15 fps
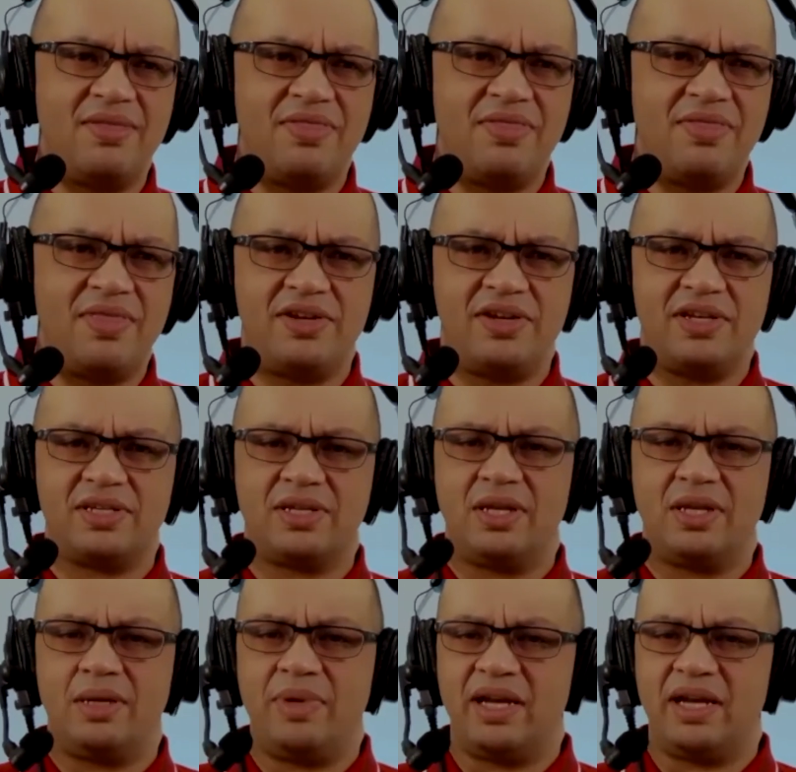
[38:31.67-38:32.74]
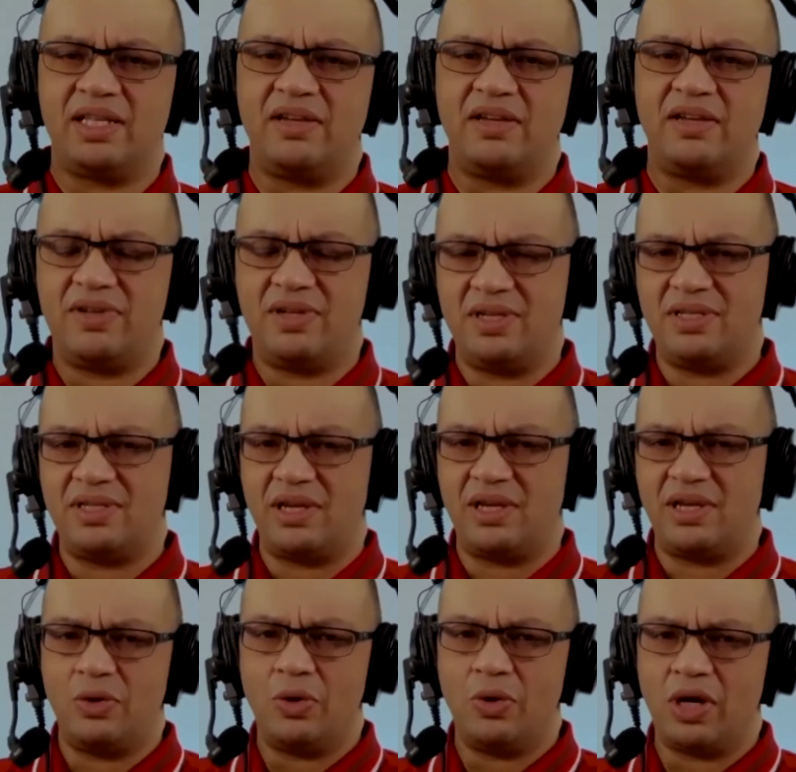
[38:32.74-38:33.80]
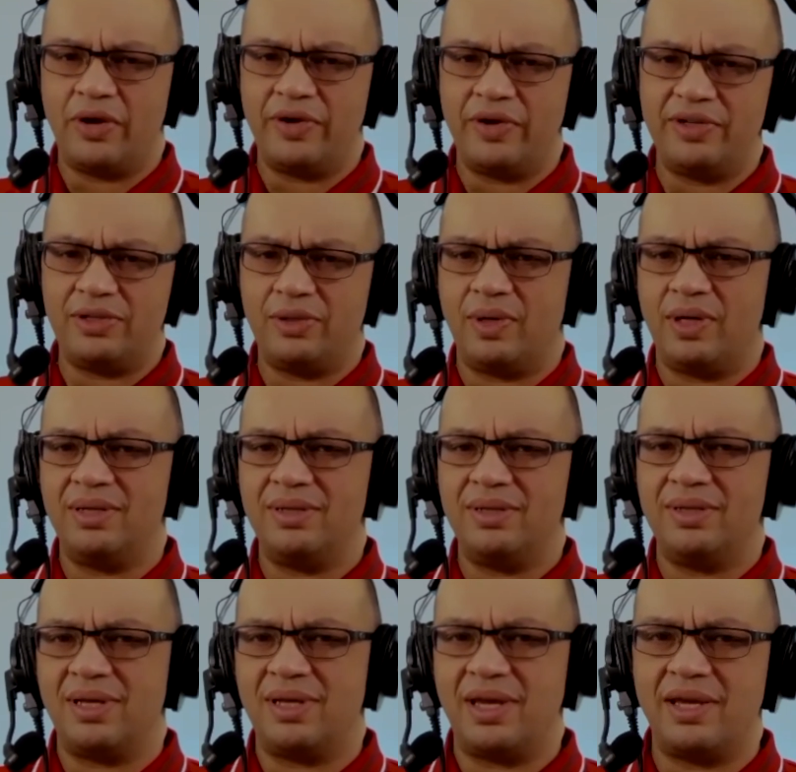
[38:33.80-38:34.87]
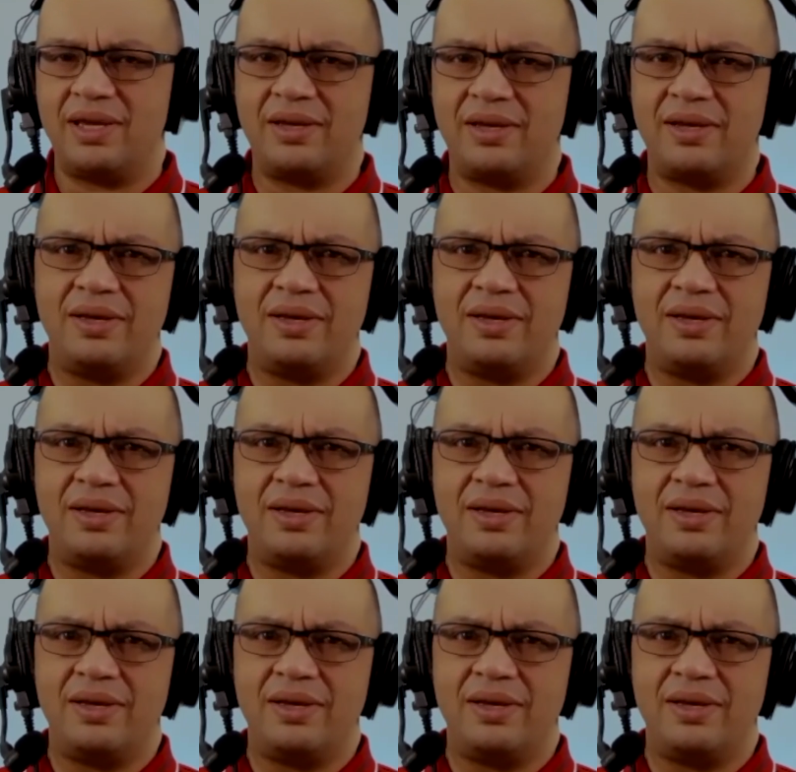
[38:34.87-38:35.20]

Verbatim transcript: they're just going to be activities that you're going to undertake